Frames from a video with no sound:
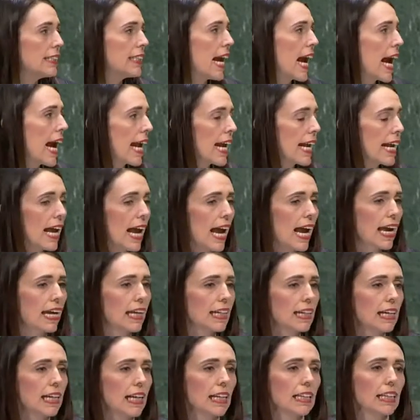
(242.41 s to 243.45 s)
day
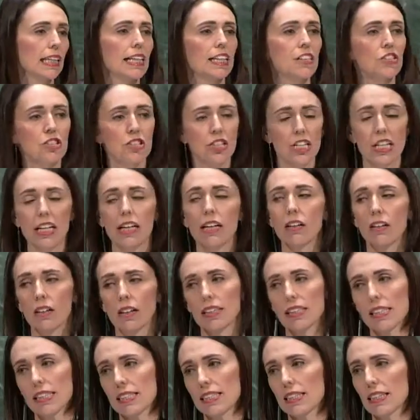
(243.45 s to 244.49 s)
an alleged
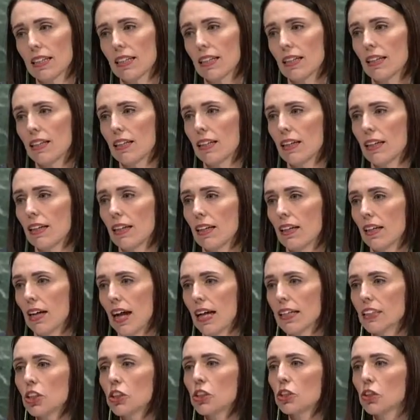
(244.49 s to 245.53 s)
terrorist
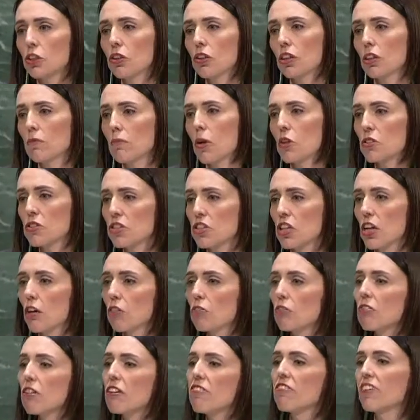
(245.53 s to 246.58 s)
undertook the most
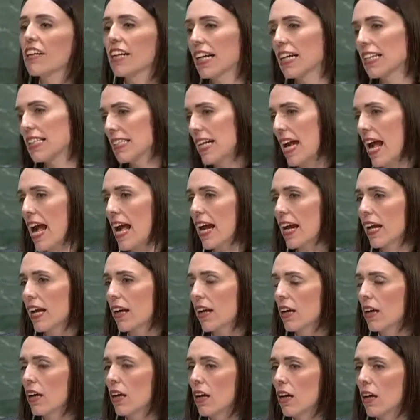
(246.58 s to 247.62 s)
horrific attack
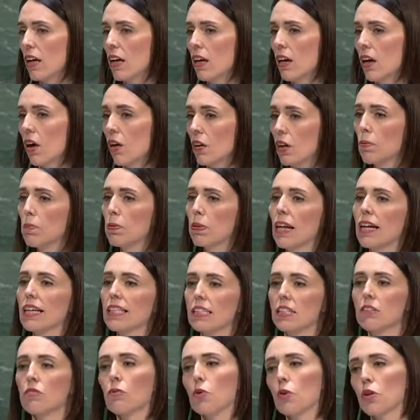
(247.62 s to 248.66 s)
on a
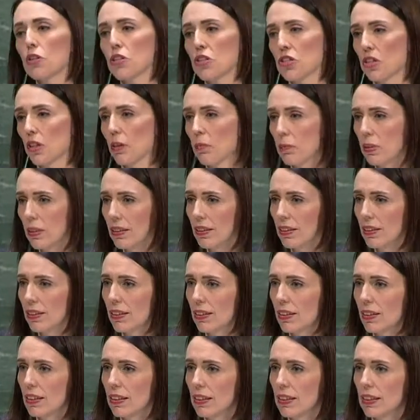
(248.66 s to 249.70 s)
place of worship,
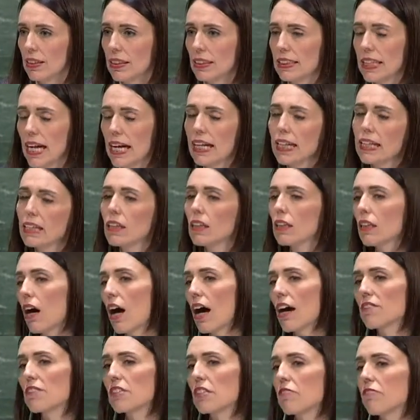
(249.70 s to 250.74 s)
taking the
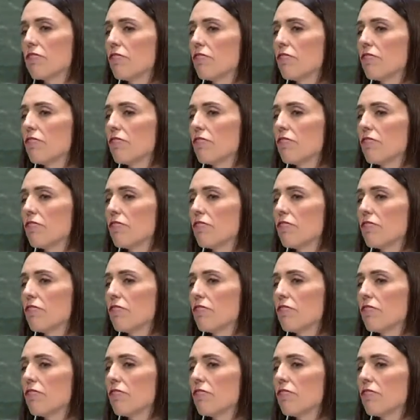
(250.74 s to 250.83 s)
lives